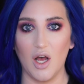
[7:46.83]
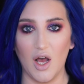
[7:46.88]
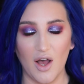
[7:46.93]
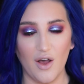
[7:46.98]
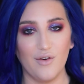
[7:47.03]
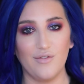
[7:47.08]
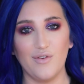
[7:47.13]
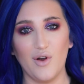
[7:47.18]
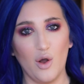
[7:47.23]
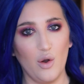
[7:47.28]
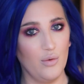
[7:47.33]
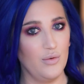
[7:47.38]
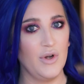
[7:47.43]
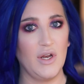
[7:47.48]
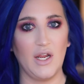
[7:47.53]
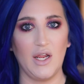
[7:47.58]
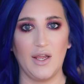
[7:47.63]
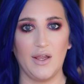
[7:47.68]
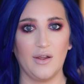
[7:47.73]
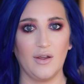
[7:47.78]
of
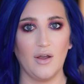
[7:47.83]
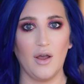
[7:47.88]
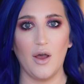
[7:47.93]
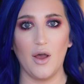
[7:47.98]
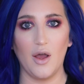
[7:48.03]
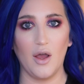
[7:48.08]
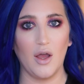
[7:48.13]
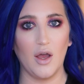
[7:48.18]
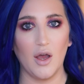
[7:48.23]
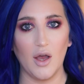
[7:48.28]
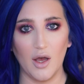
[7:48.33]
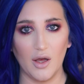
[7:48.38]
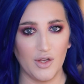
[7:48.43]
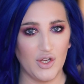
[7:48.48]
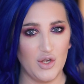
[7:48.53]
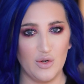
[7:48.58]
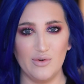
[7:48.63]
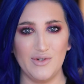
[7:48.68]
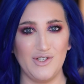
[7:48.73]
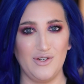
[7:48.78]
owning a
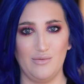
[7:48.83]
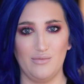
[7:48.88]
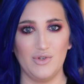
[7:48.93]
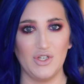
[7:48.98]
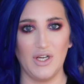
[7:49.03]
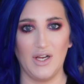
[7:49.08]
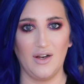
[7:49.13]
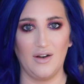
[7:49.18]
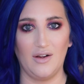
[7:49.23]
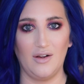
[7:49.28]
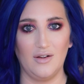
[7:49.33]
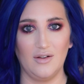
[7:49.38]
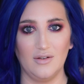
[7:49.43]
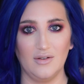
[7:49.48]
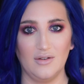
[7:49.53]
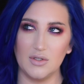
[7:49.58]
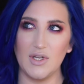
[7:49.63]
YouTube channel.